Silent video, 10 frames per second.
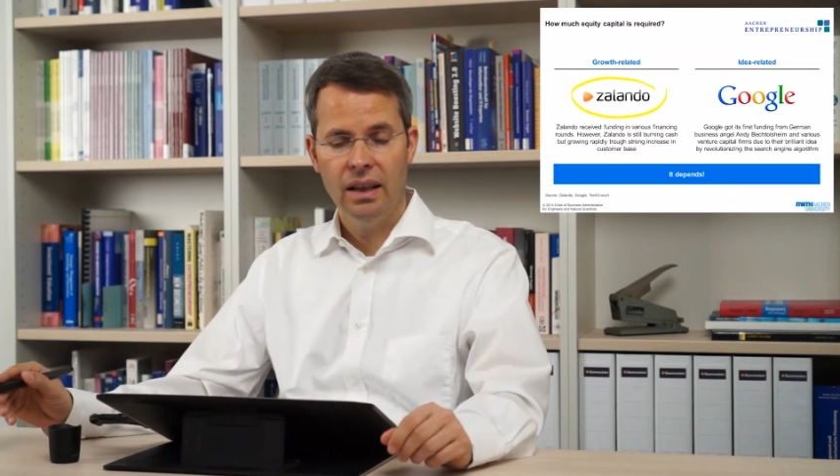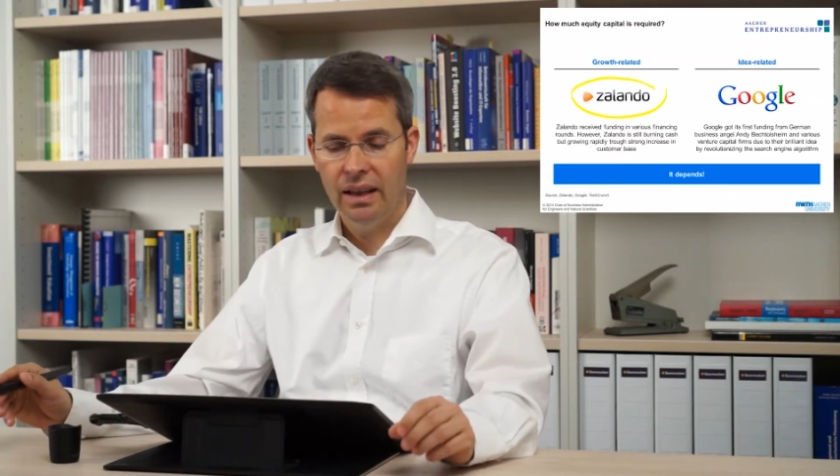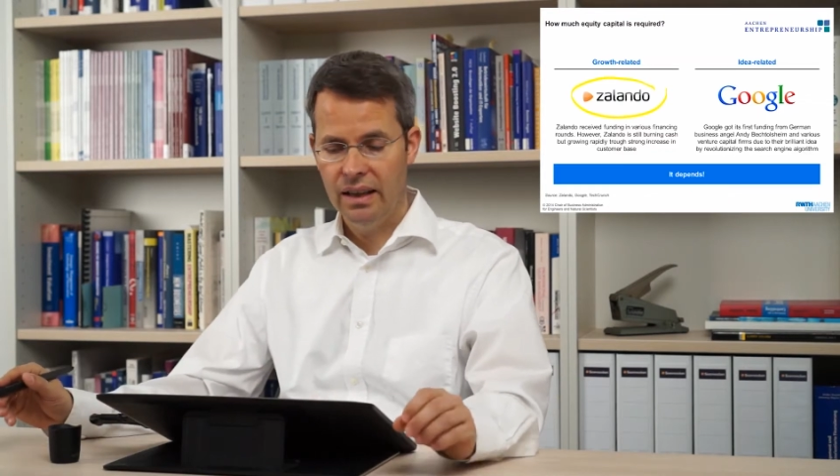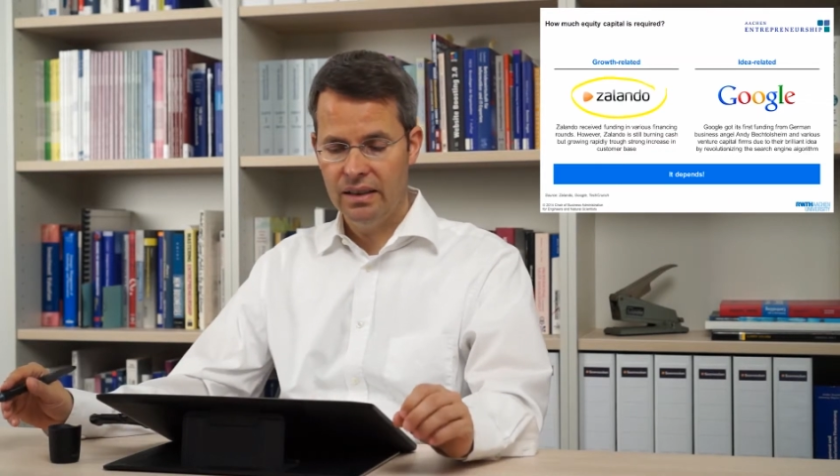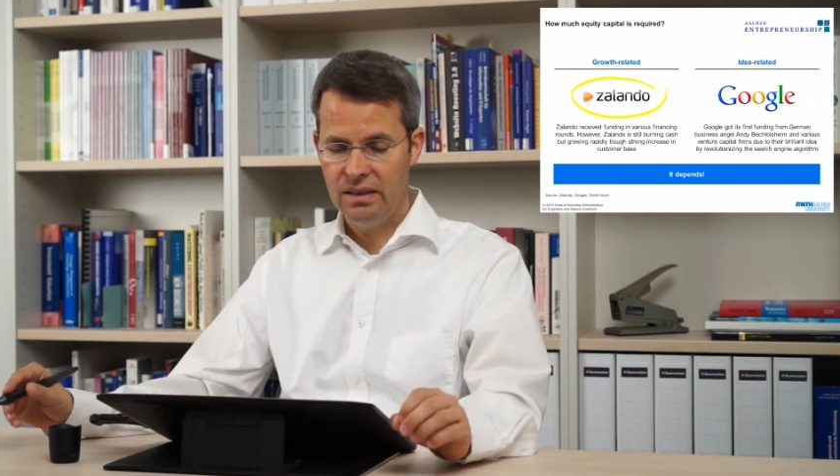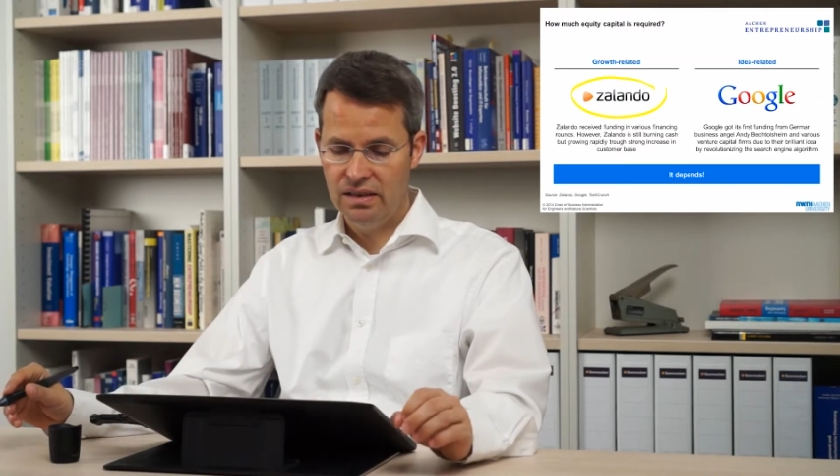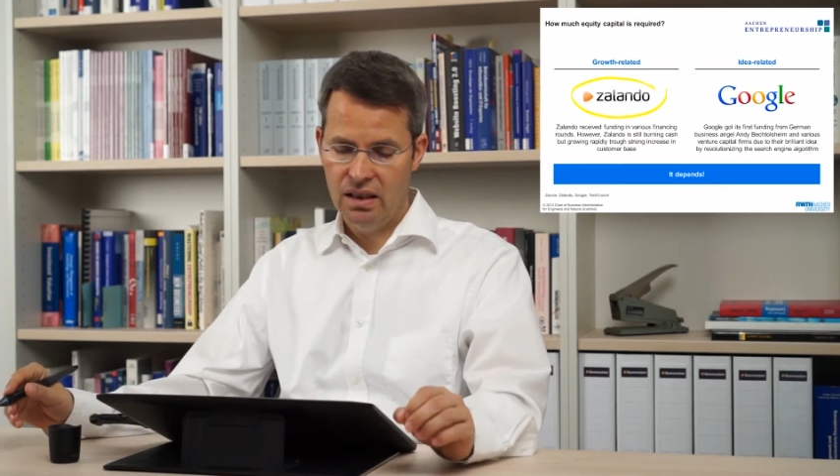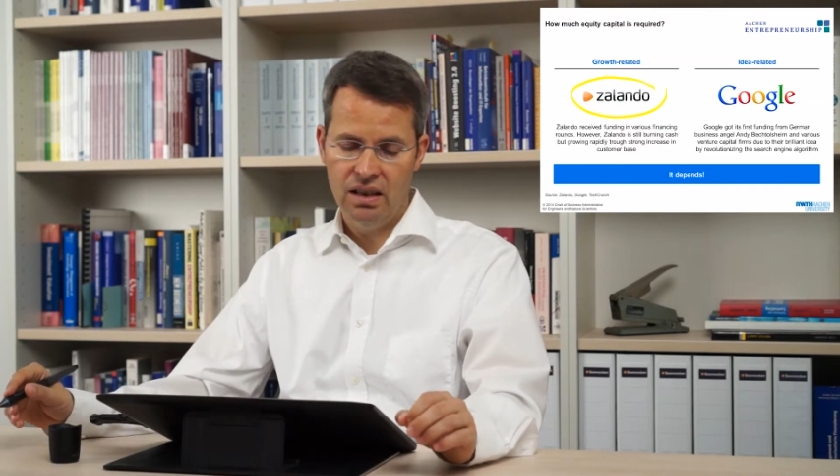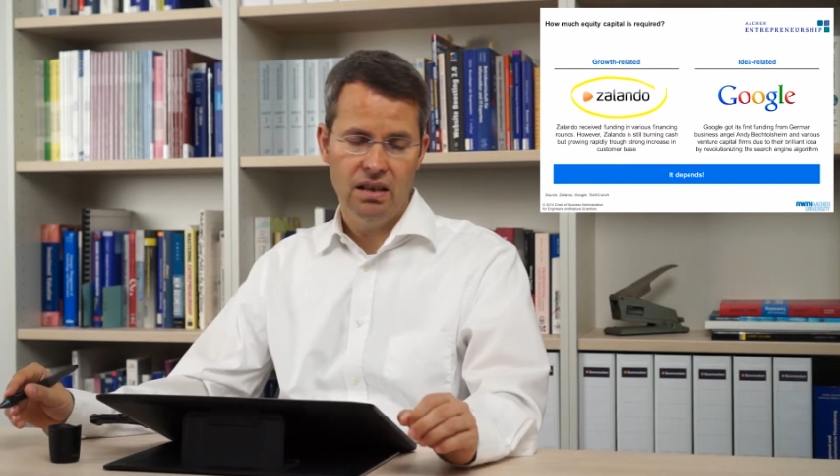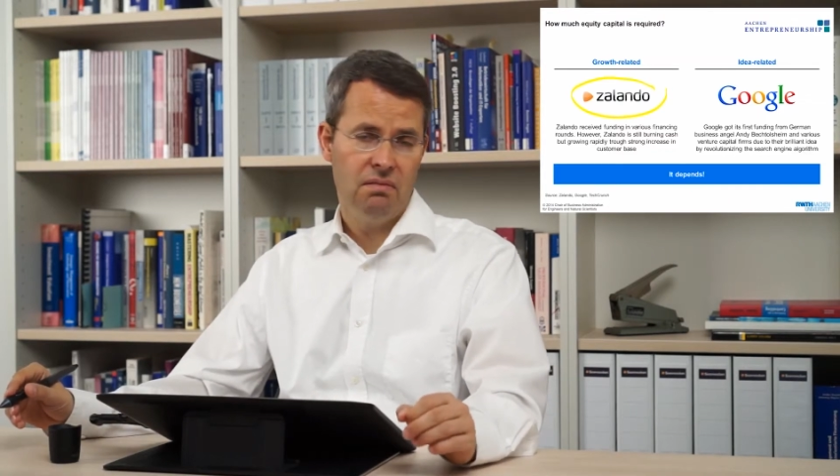is
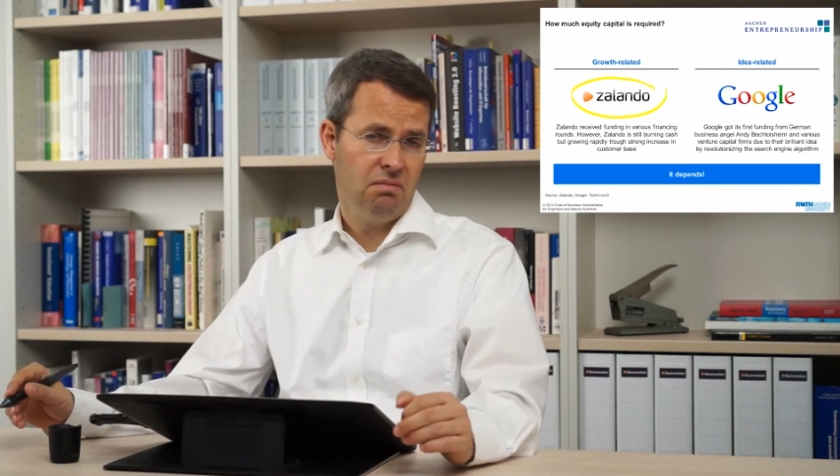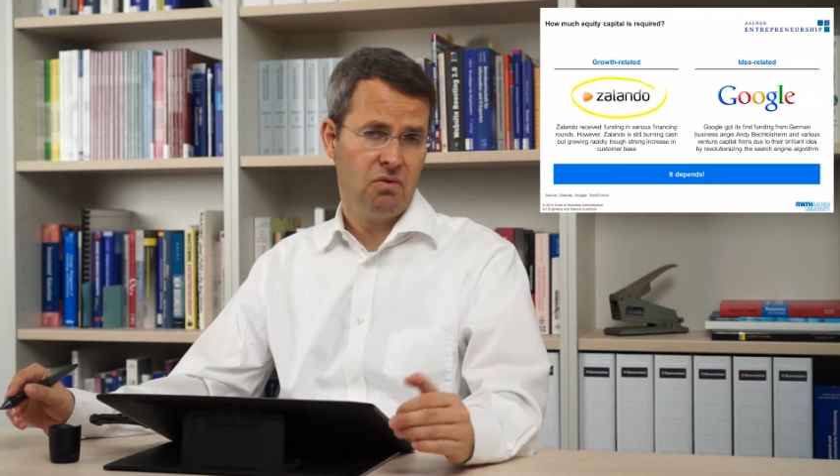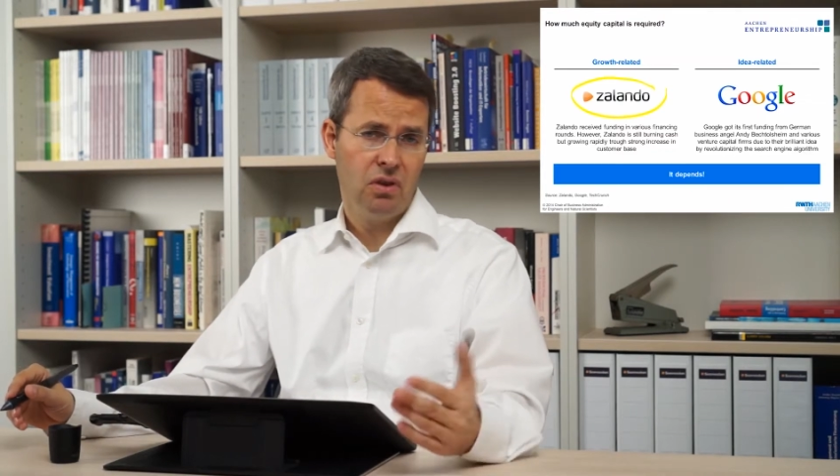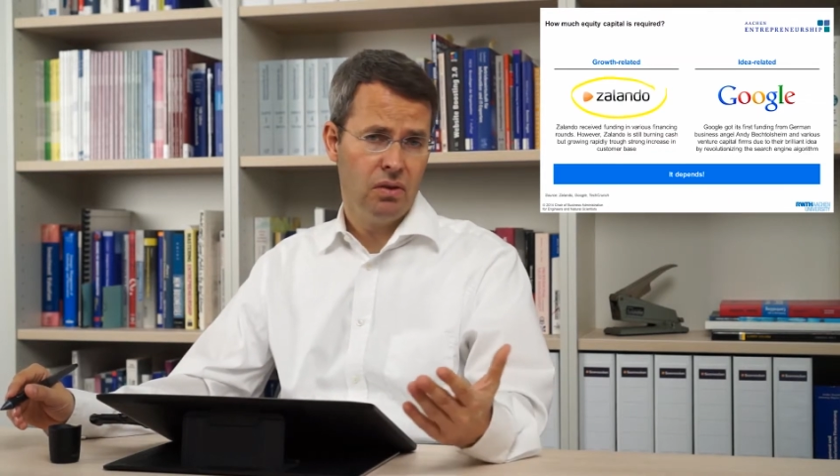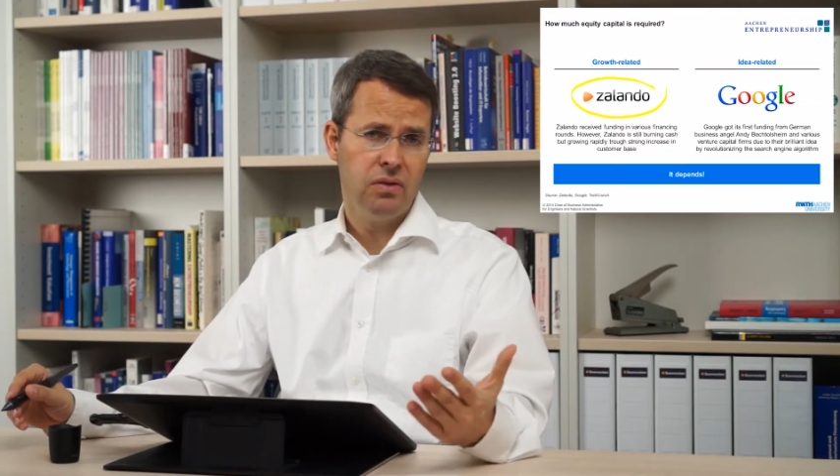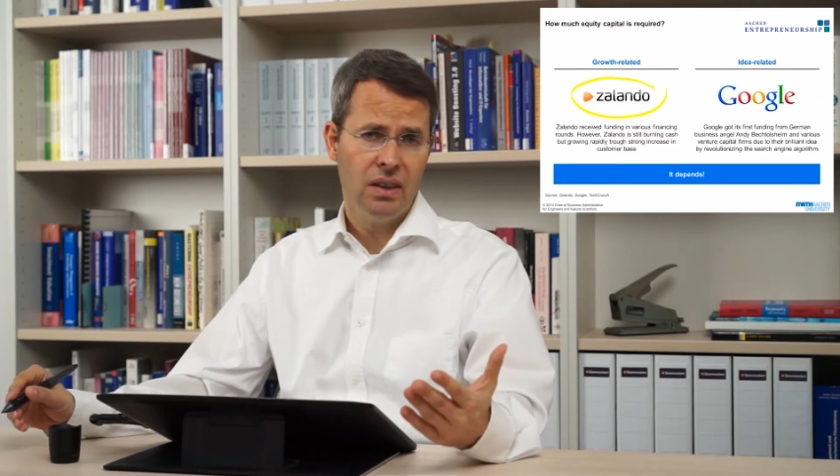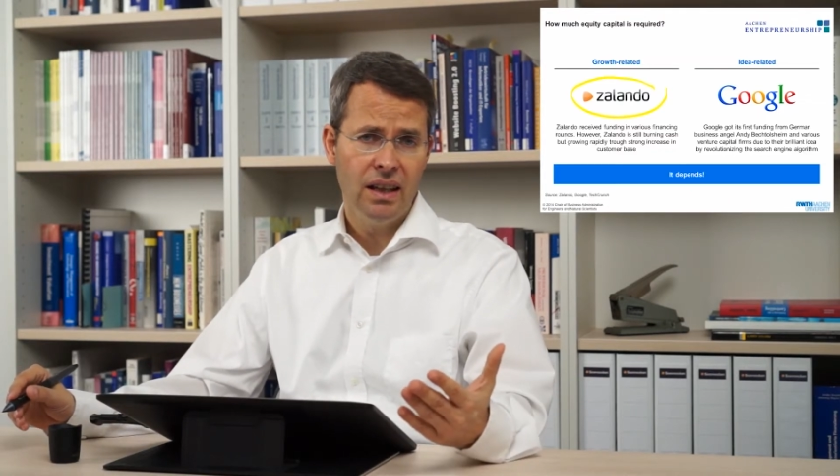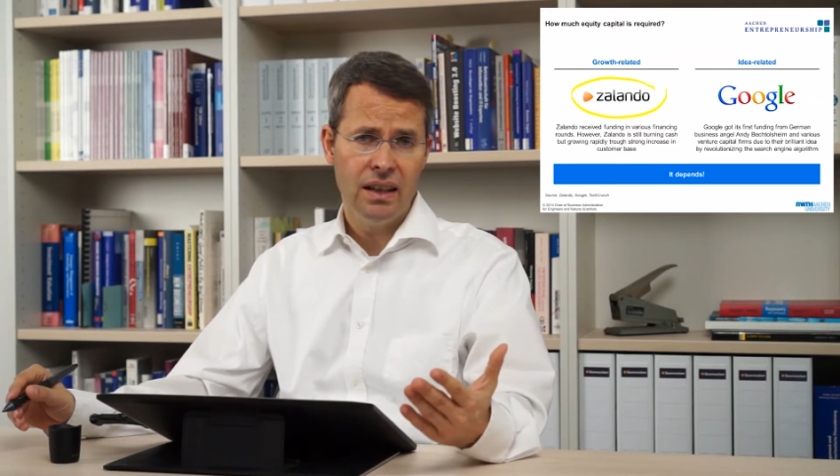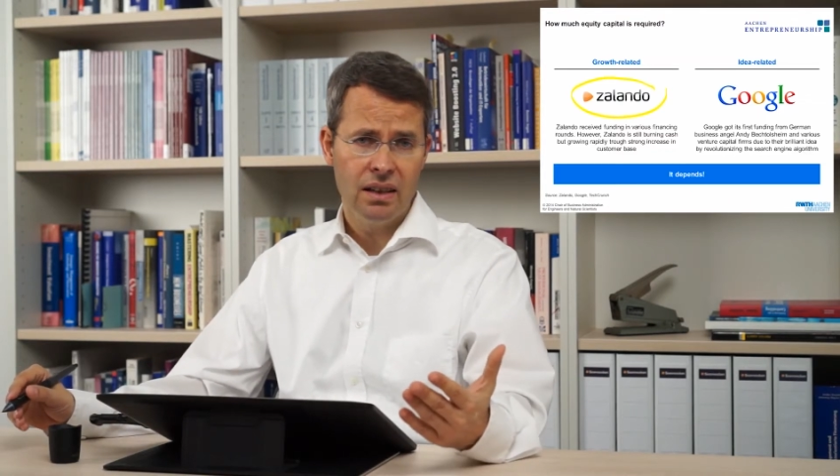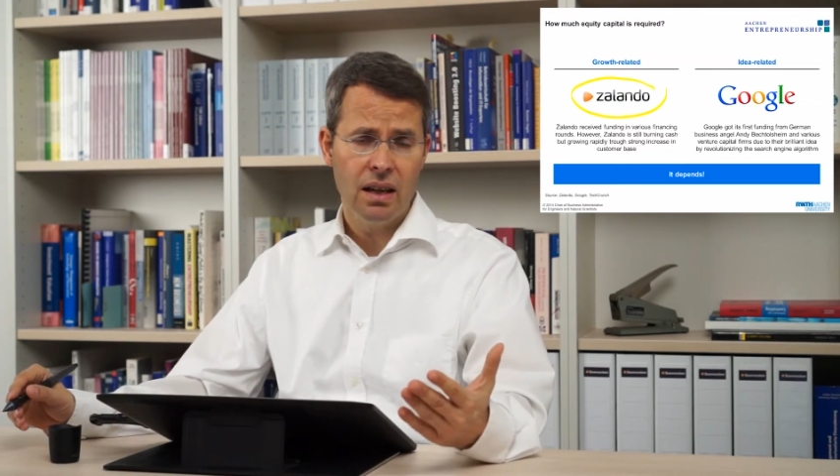a growth-related